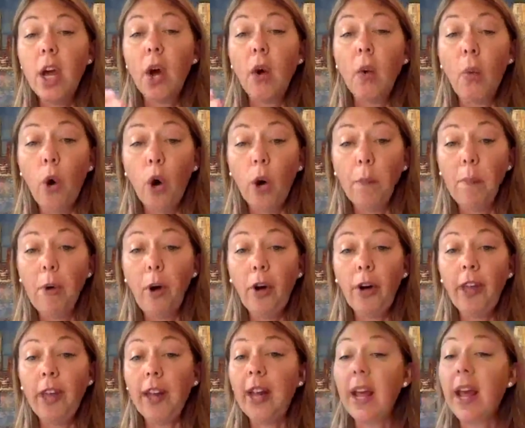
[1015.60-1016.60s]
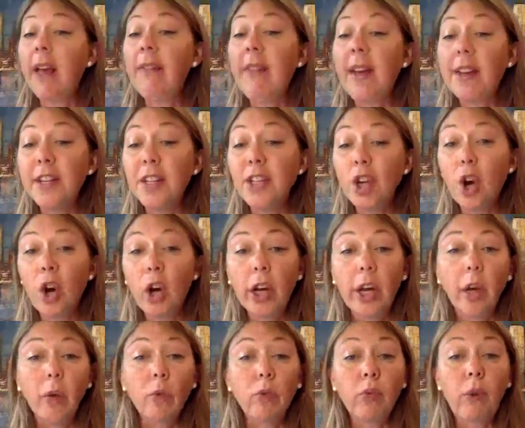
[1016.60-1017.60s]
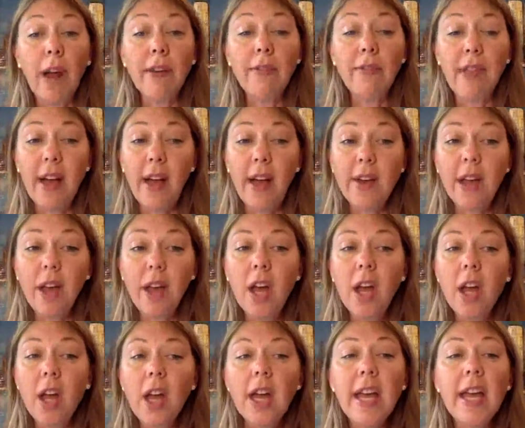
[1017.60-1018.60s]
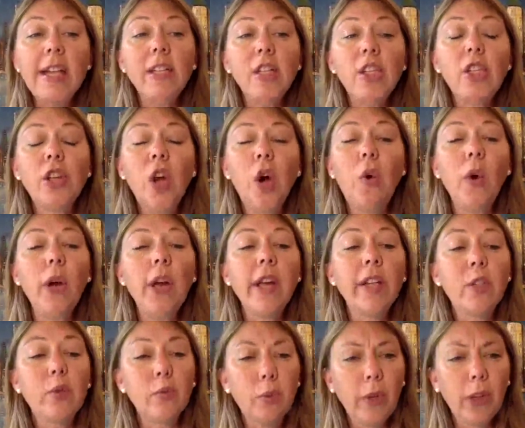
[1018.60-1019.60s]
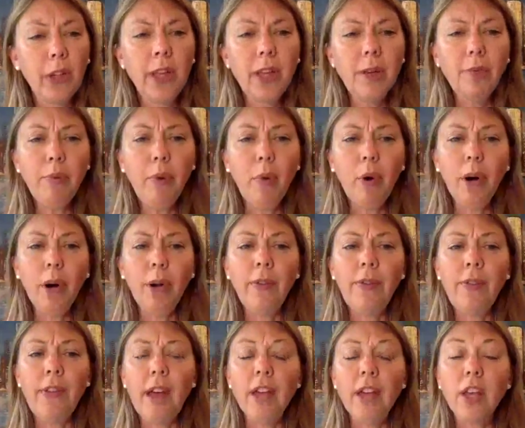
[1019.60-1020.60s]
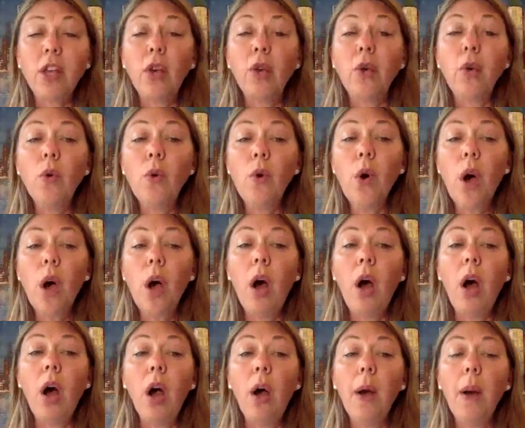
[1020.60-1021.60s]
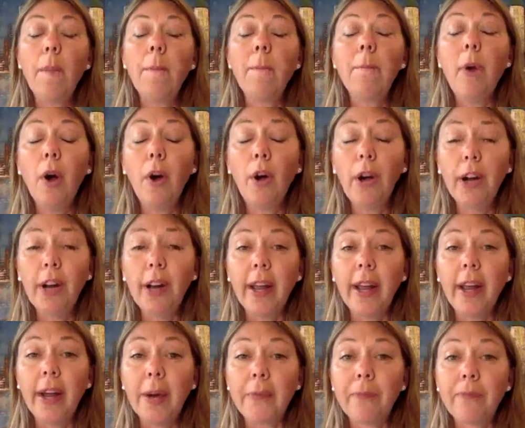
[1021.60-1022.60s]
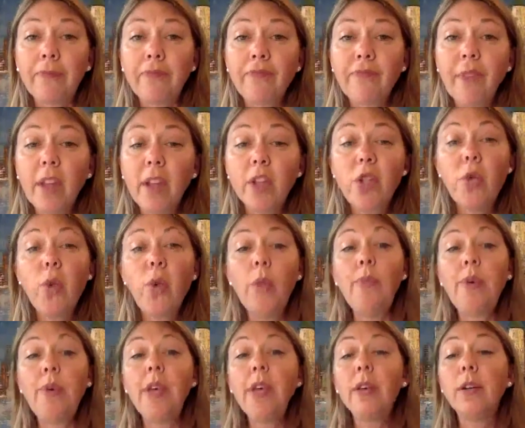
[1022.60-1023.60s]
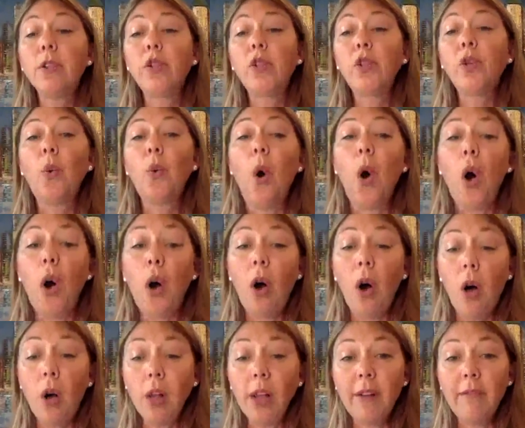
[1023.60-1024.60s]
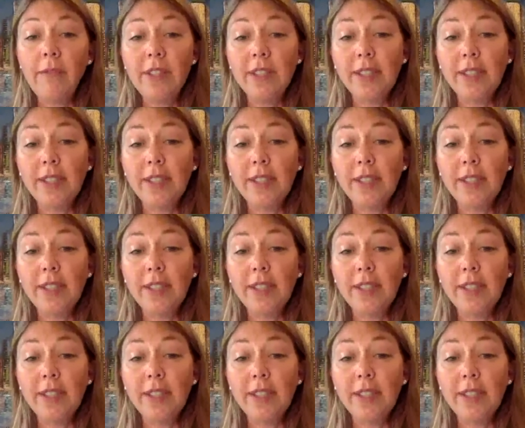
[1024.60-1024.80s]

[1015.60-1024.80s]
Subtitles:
warm market, and then to target right then. And so it's really important that you are marketing to appeal to all of the